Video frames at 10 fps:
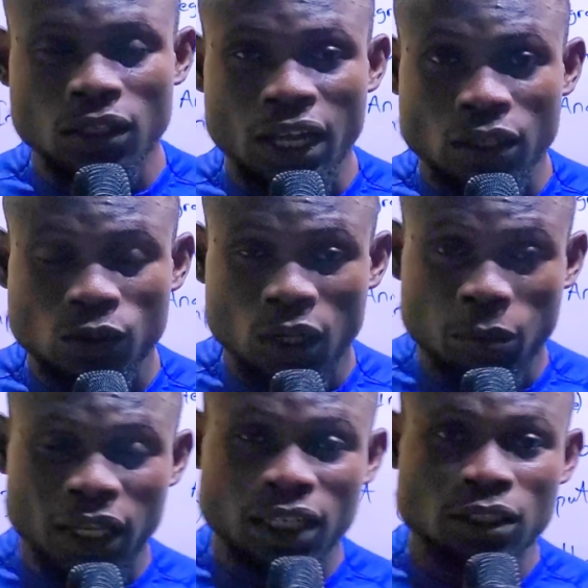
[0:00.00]
on how to
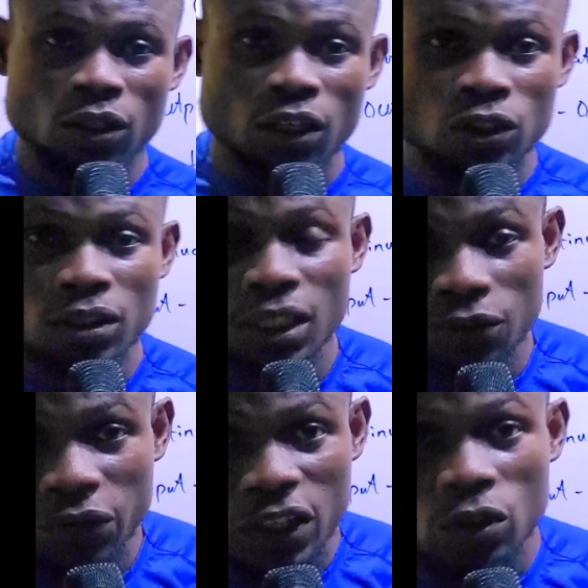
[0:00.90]
apply the knowledge and
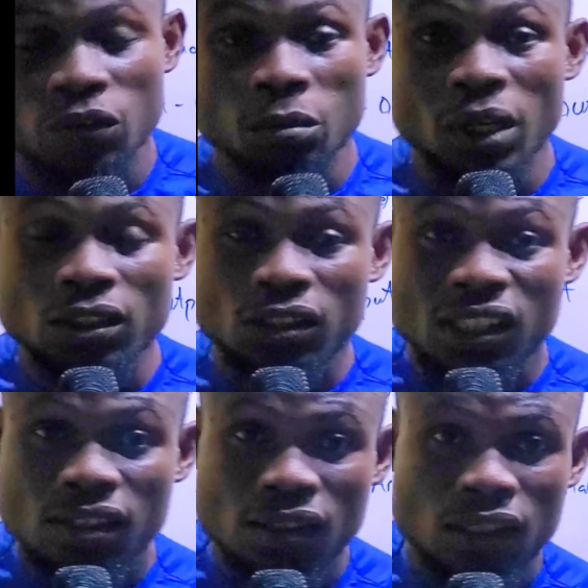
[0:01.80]
inference of
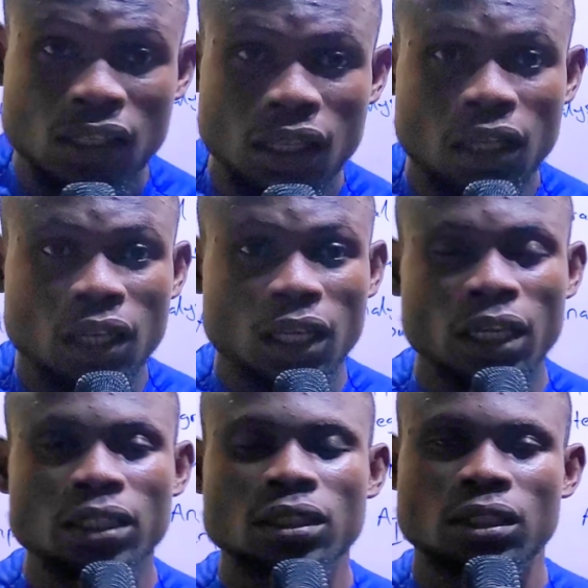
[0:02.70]
matrix
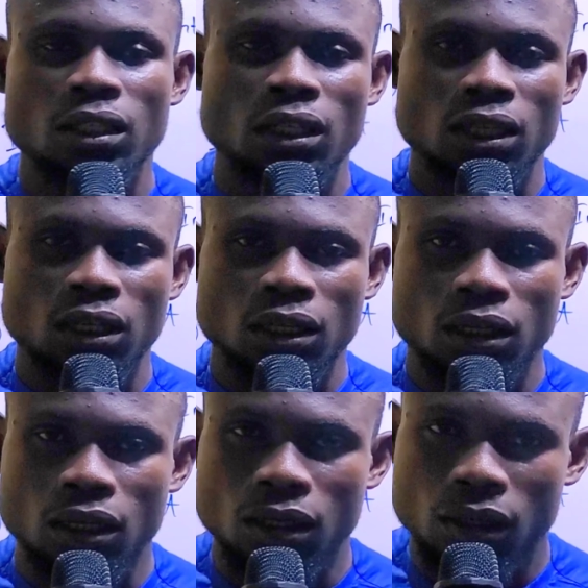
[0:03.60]
in
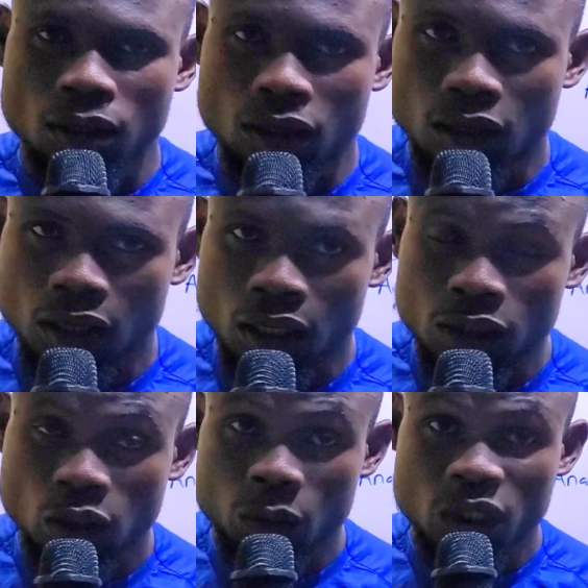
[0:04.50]

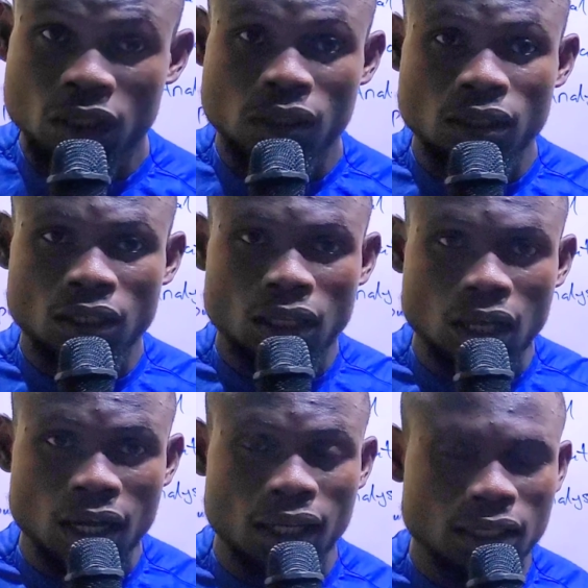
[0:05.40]
economics
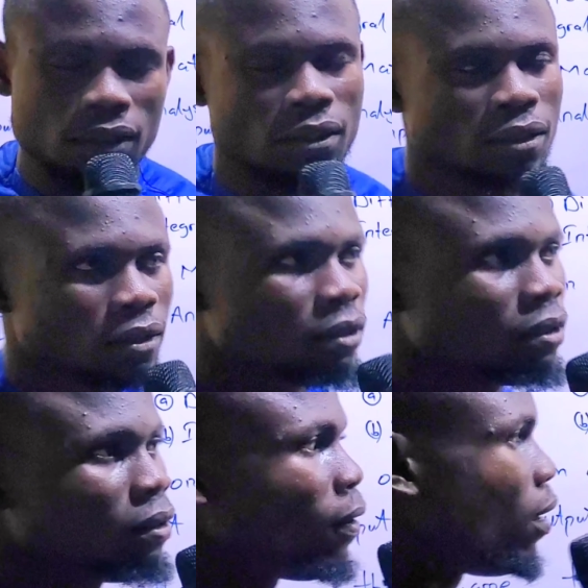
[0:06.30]
analysis.